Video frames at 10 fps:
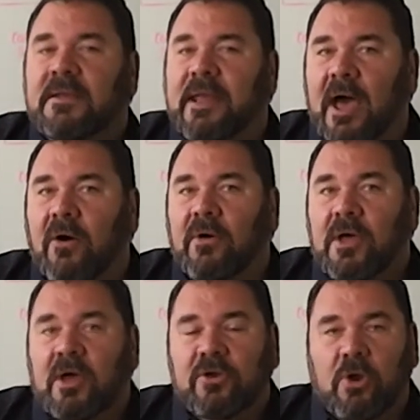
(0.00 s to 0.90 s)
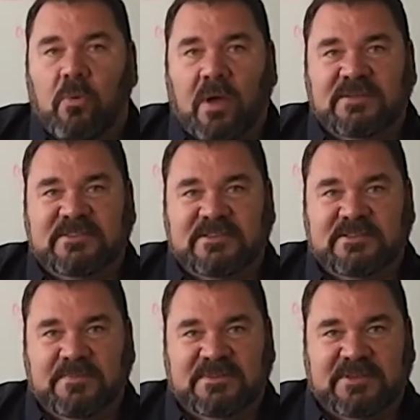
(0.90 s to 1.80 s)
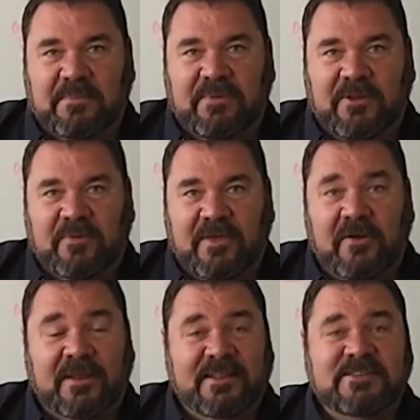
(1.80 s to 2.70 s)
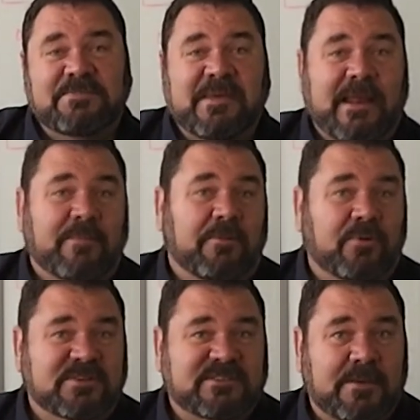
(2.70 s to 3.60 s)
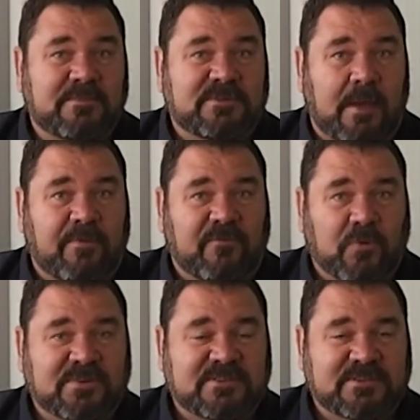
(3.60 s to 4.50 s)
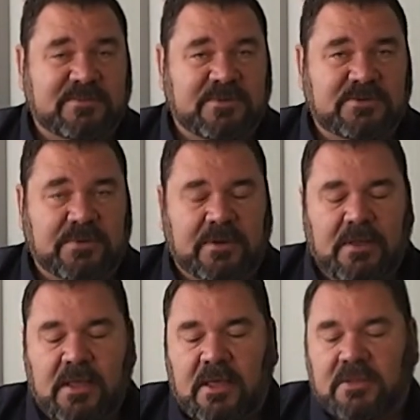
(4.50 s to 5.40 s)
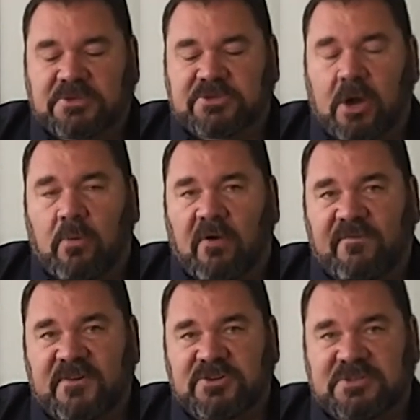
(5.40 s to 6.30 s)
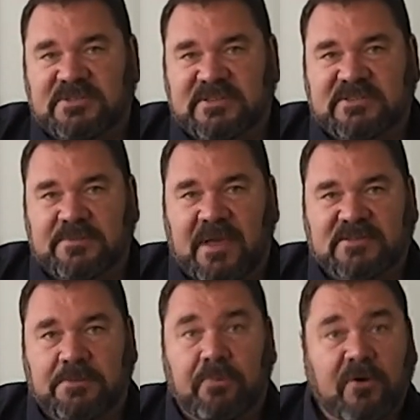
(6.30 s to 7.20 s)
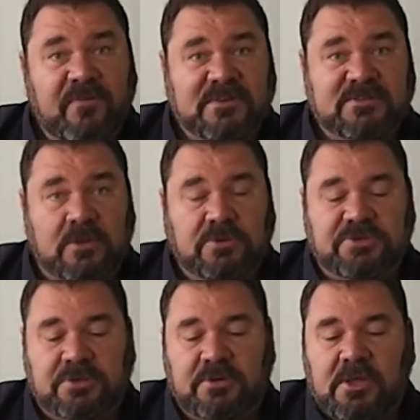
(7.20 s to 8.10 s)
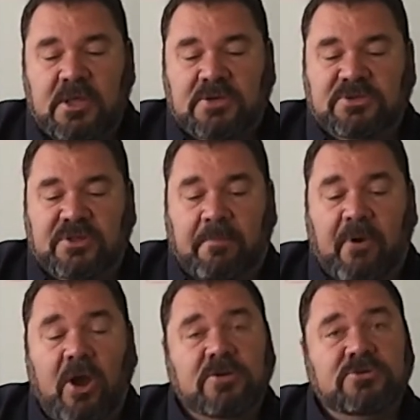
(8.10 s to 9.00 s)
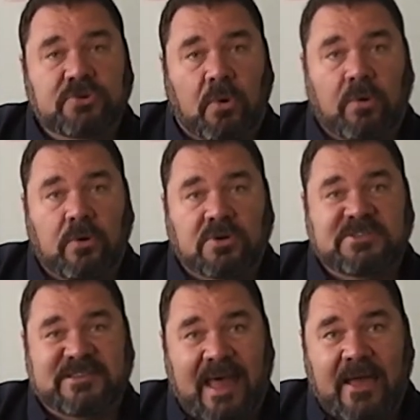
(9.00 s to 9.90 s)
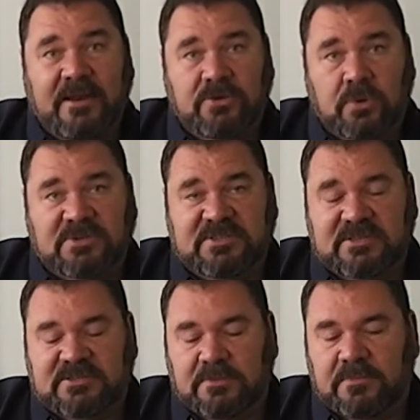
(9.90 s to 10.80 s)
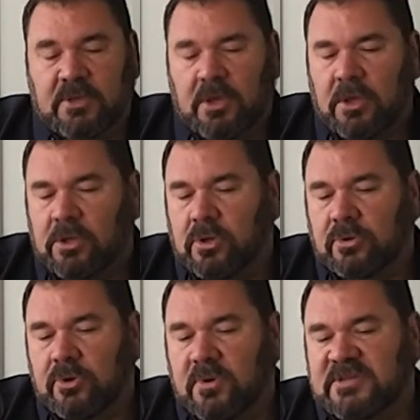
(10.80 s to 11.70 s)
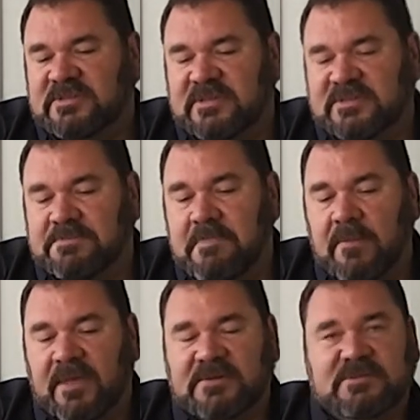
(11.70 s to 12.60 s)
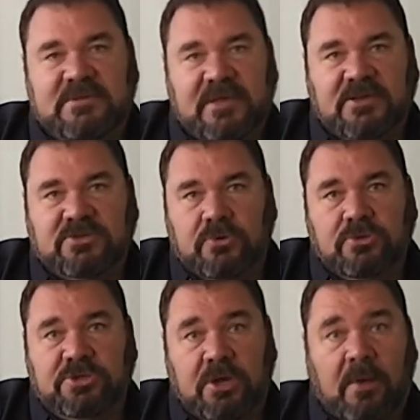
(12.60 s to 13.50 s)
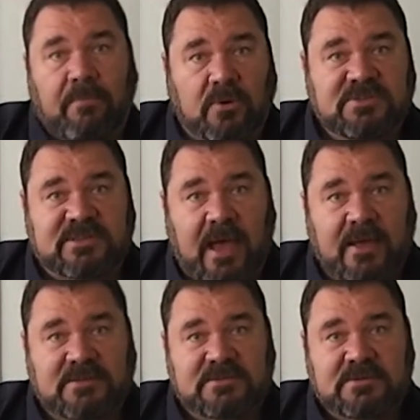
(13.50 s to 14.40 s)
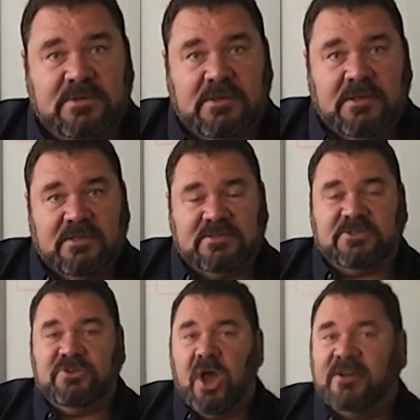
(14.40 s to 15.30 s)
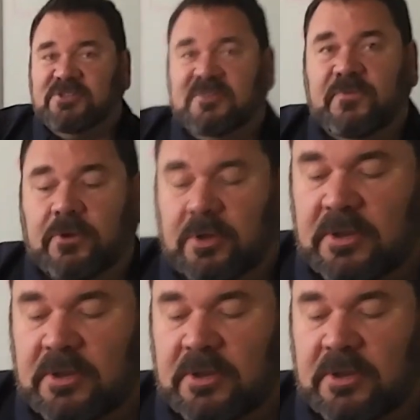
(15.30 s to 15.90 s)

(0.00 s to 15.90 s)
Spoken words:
Now, no wall system is complete without at least being able to put some type of door system into it. The Starwall Vision system has a perfect solution to the barn door or sliding door system. You'll notice this mimicked extrusion on both sides. This is not just for good